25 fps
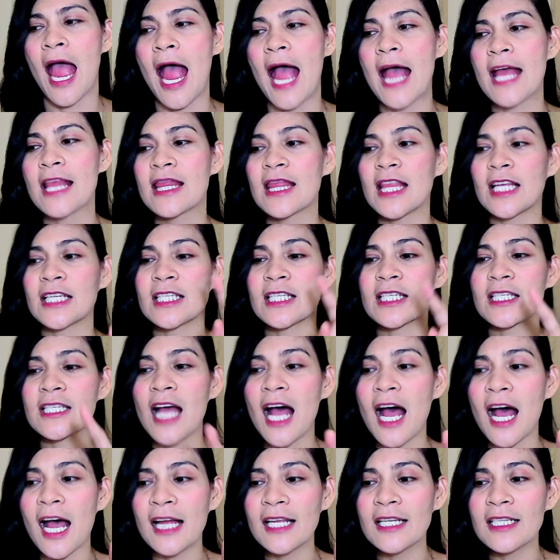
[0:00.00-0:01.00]
And the
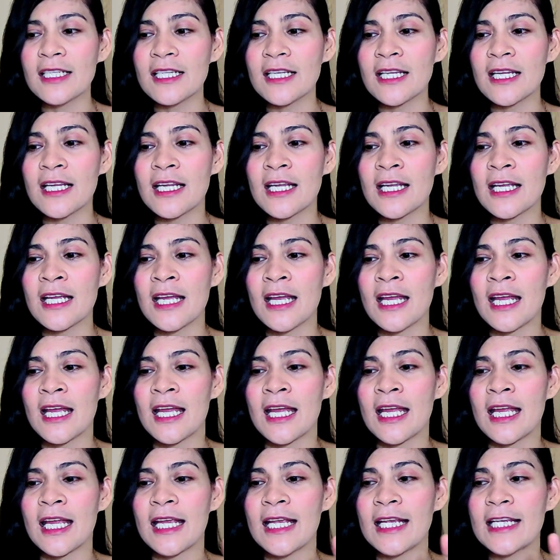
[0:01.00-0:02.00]
sun
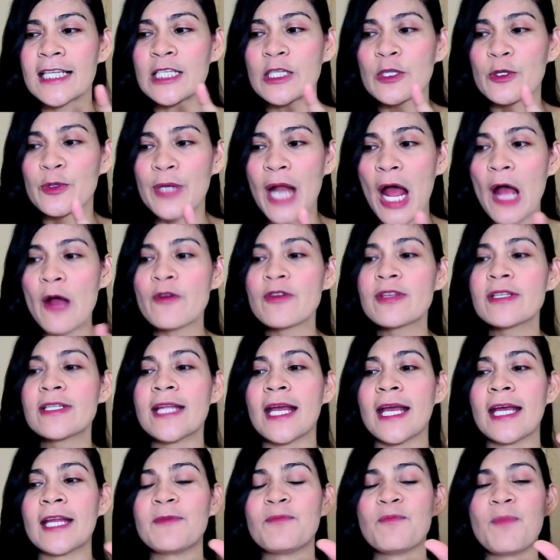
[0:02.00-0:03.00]
is
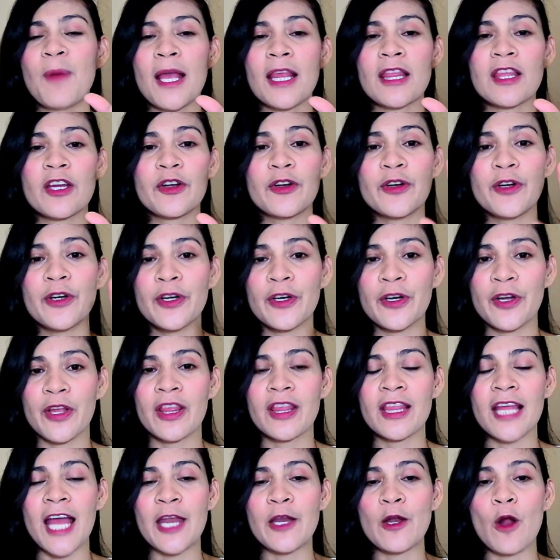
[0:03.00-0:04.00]
surrounded by the
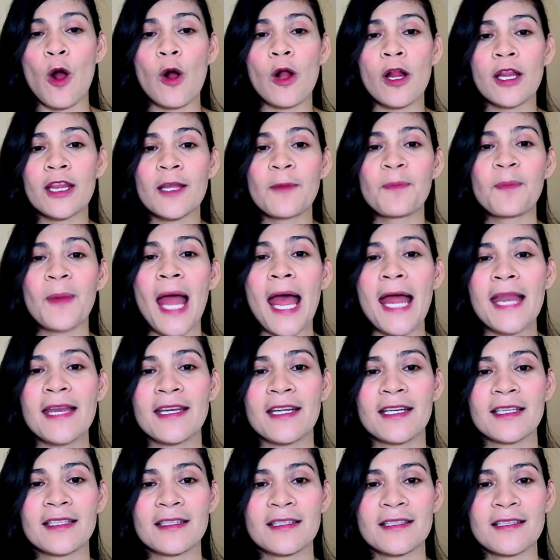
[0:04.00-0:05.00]
earth and all the
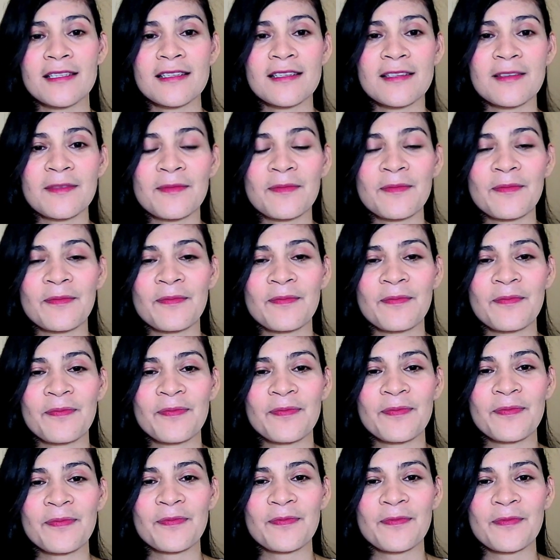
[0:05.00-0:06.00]
planets.
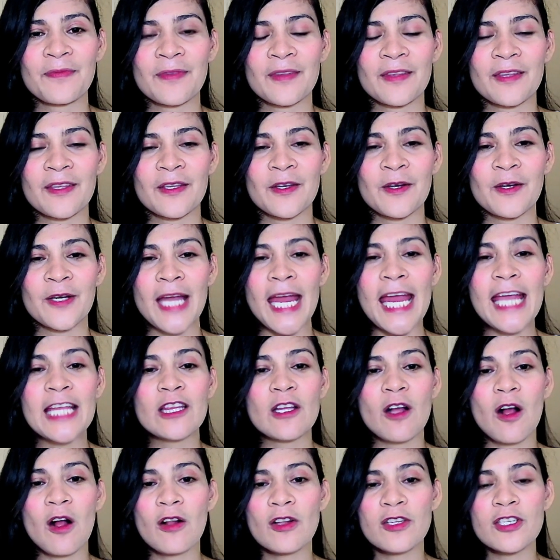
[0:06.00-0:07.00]
Okay,
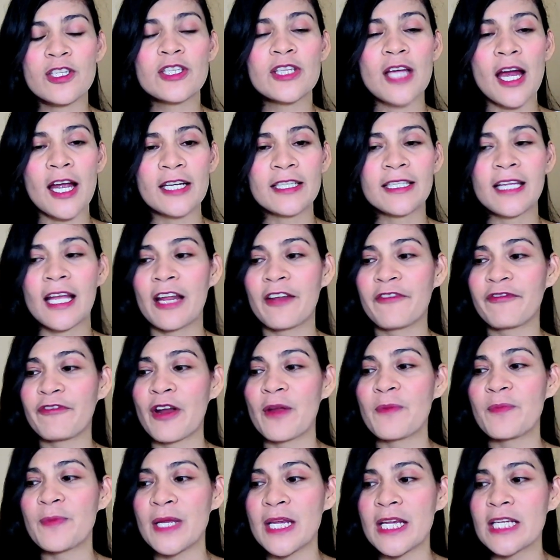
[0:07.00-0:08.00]
it all started
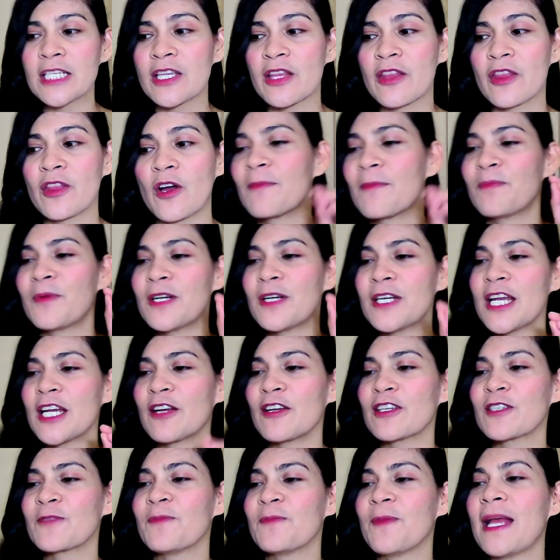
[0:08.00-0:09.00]
from his thought.
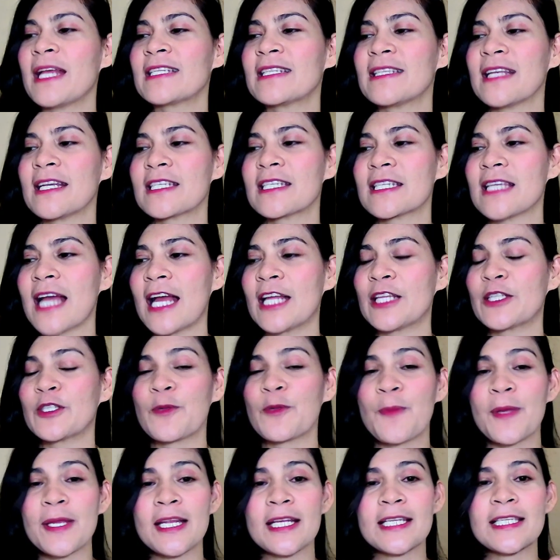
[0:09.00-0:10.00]
Copernicus placed the sun to
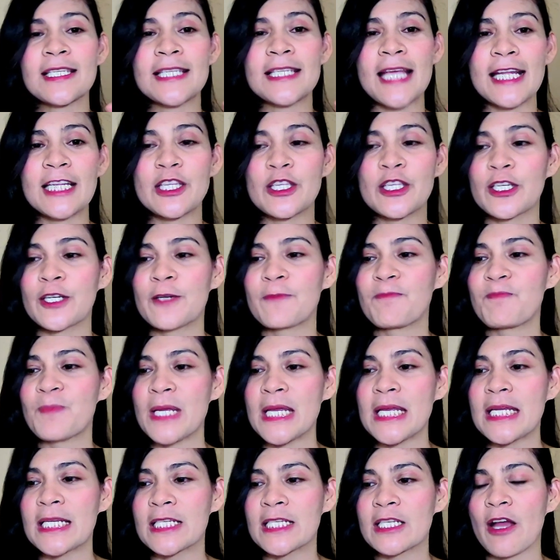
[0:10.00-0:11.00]
be the
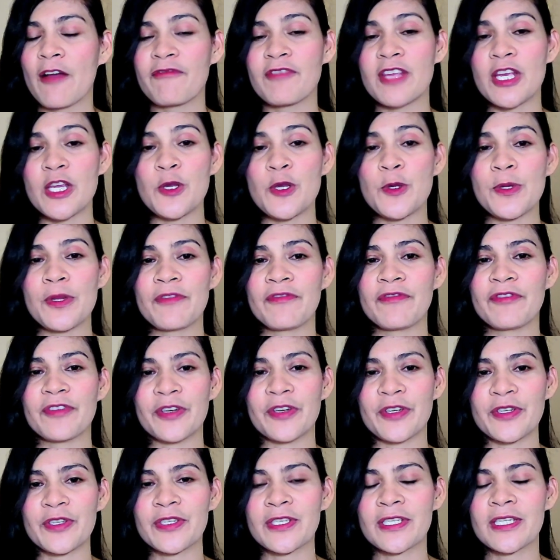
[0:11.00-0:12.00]
centerpiece of the
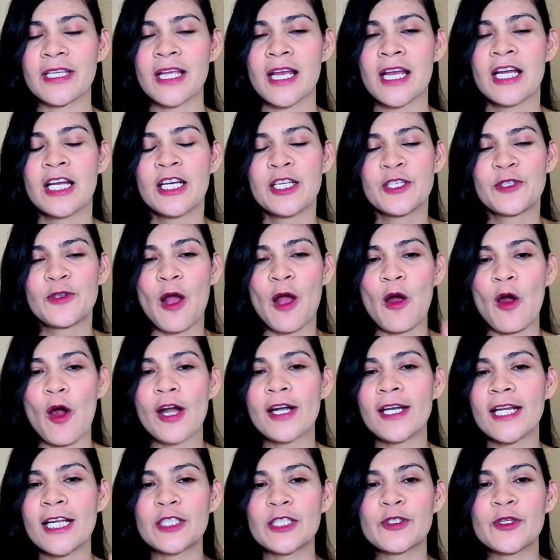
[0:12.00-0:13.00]
universe. So
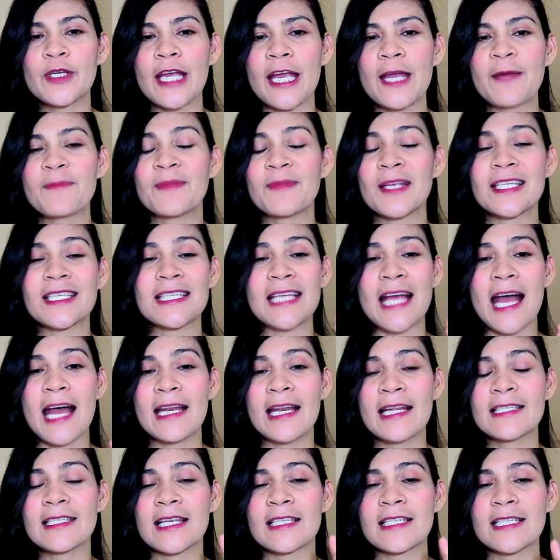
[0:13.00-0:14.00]
according to him, the sun
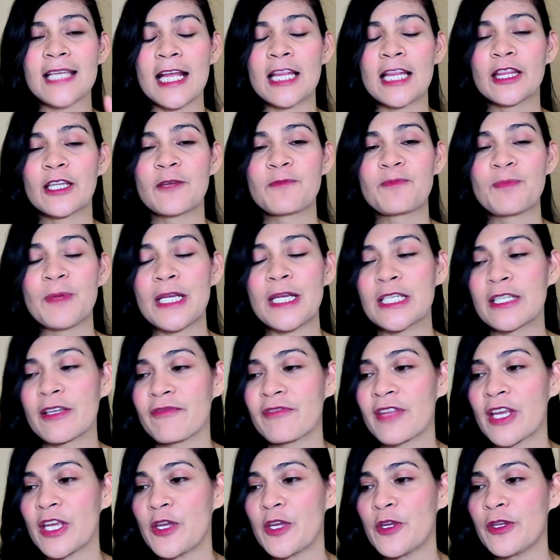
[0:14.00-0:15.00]
is the centerpiece
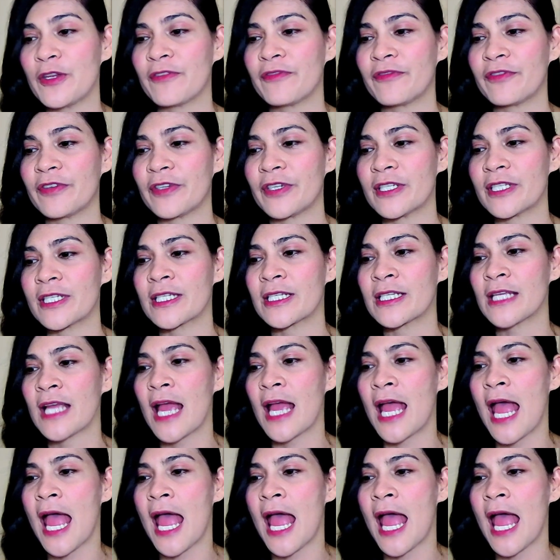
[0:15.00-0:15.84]
of the universe.